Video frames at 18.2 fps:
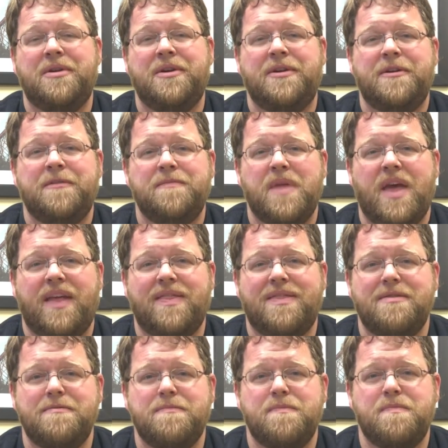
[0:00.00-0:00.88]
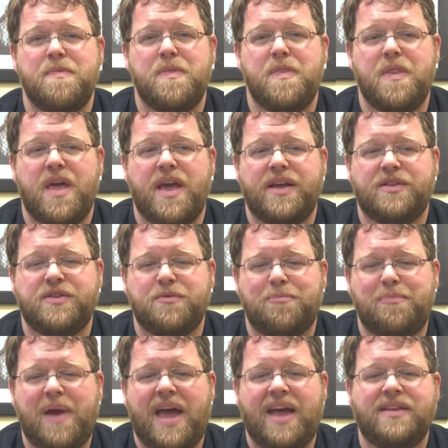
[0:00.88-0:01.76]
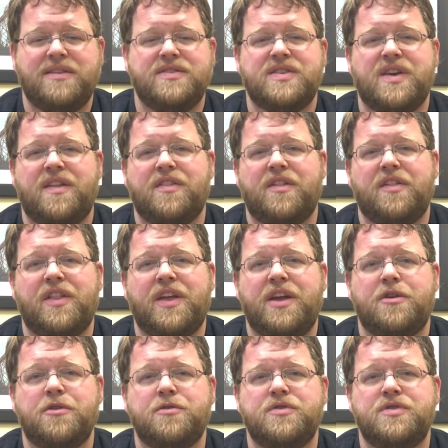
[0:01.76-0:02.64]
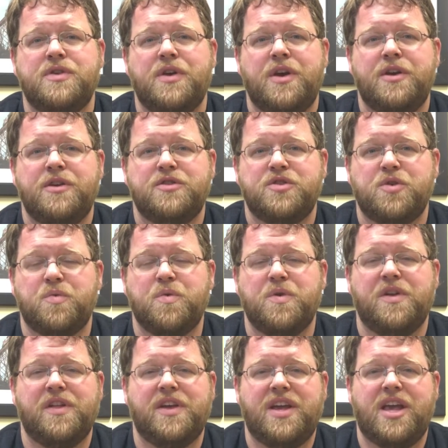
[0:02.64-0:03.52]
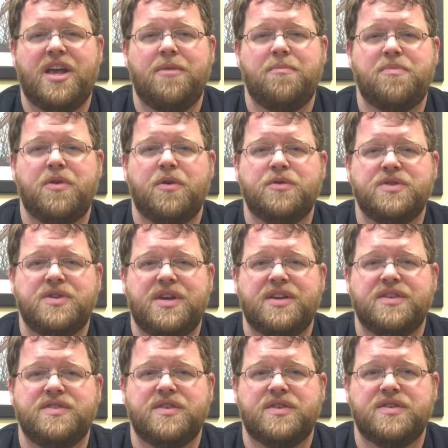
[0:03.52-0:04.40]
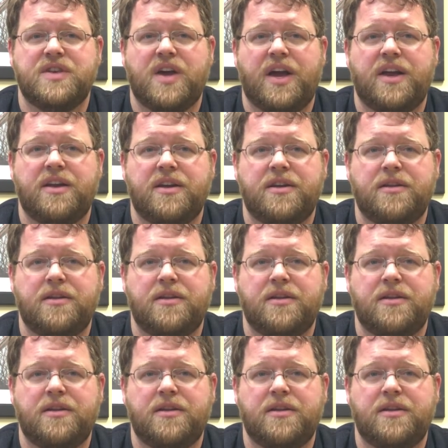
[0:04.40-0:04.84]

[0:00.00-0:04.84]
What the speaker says: and it depends on the leaders to really keep those kids excited.